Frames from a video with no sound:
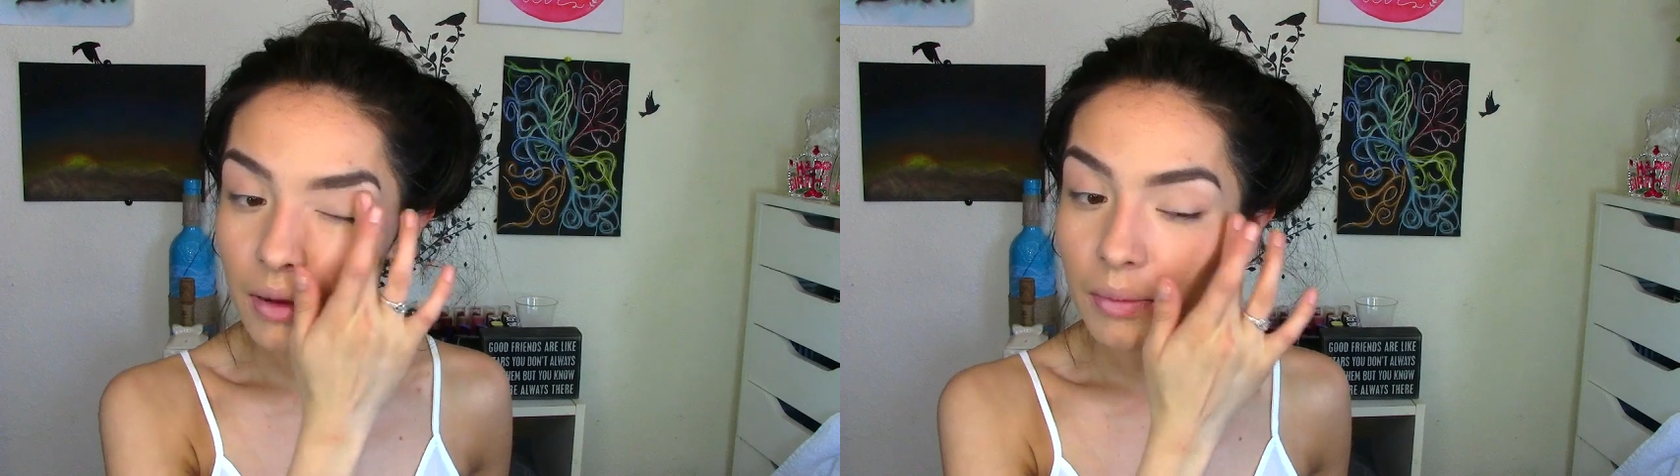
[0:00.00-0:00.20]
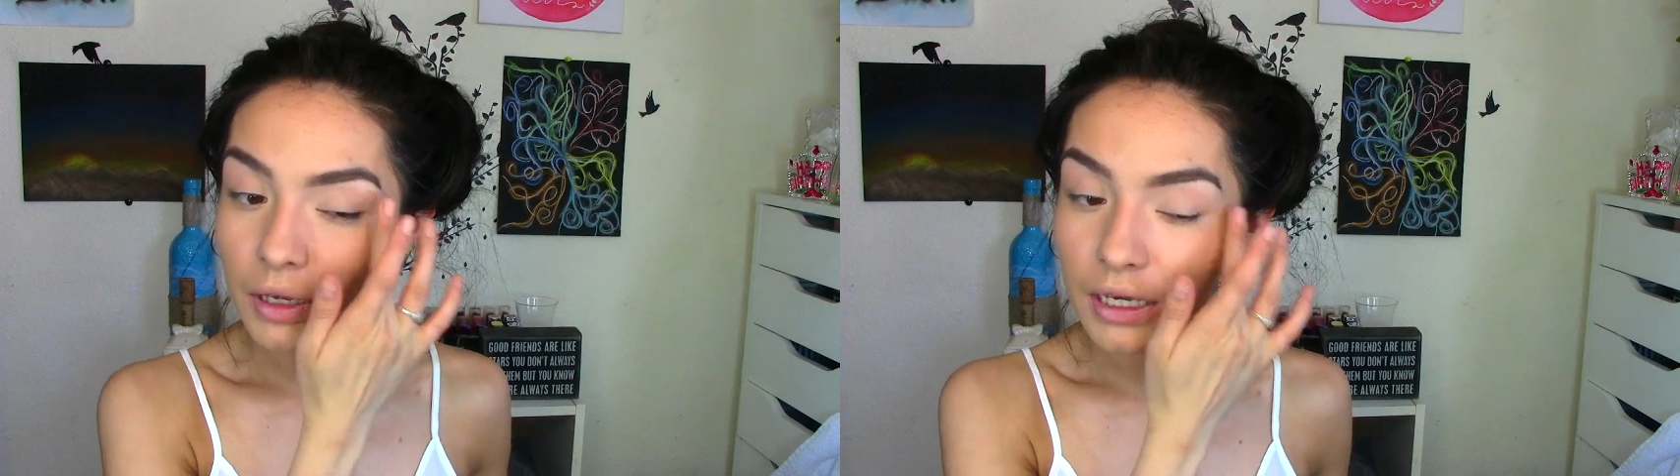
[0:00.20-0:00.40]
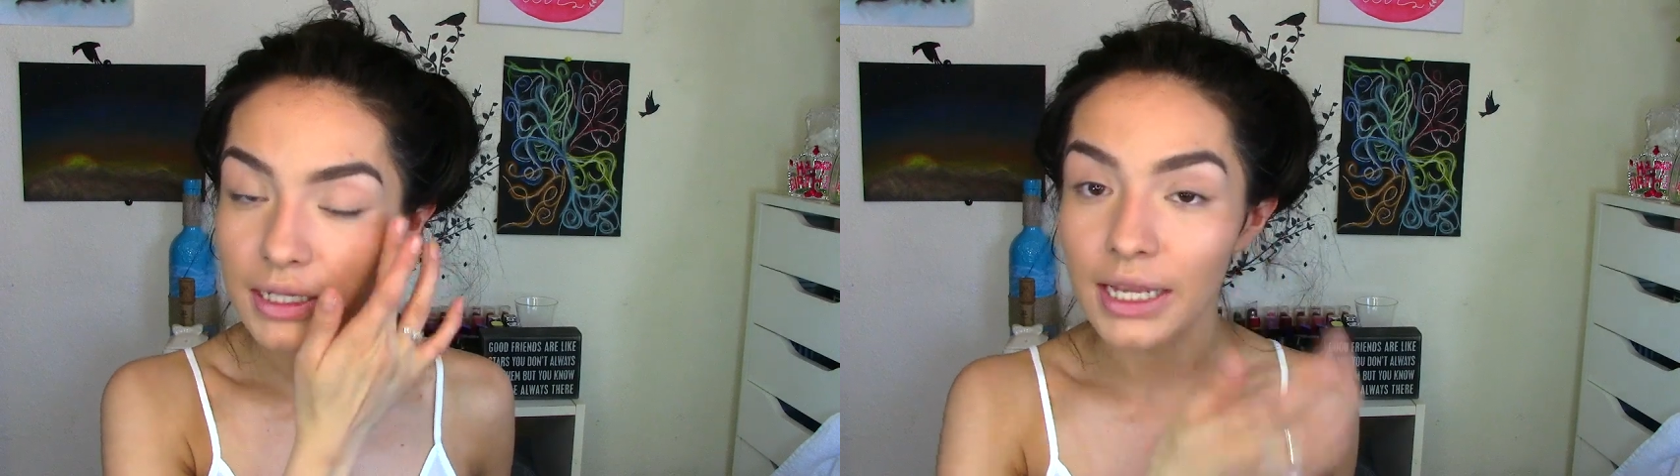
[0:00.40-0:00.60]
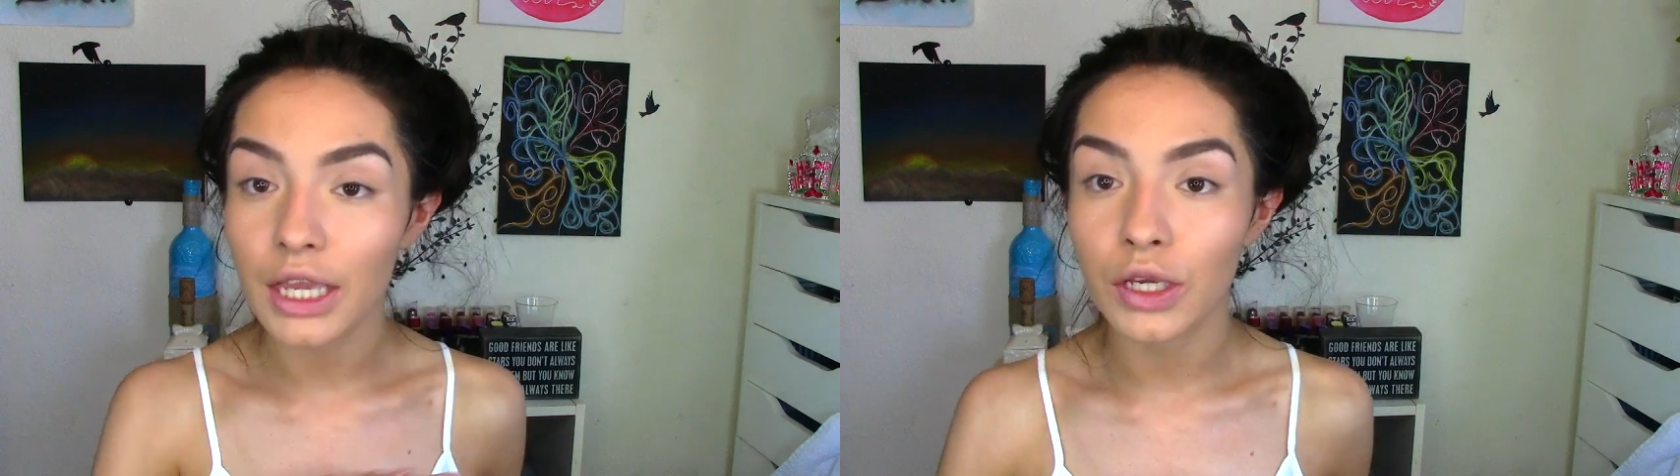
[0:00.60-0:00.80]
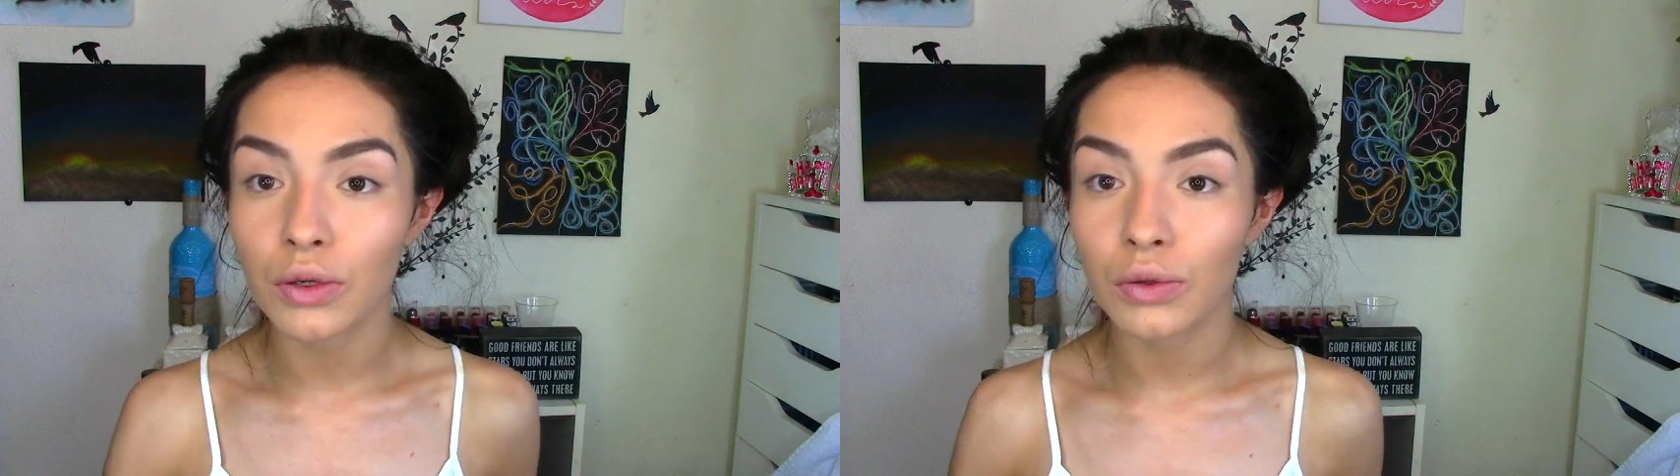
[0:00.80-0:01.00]
because I
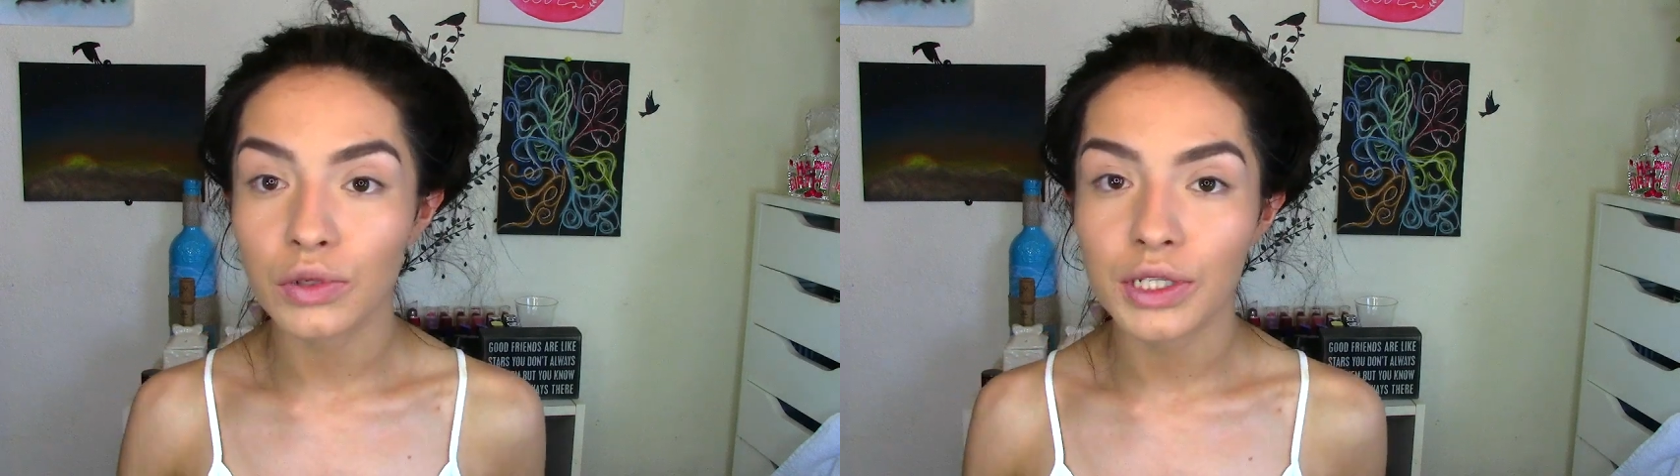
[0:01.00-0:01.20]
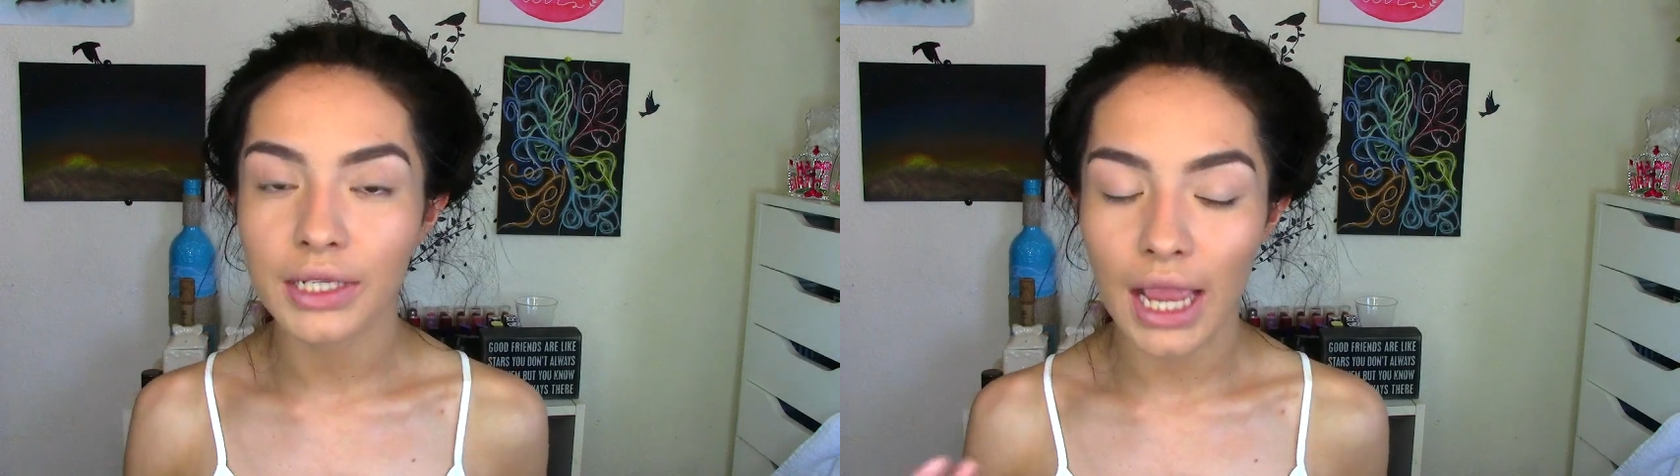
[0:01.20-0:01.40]
used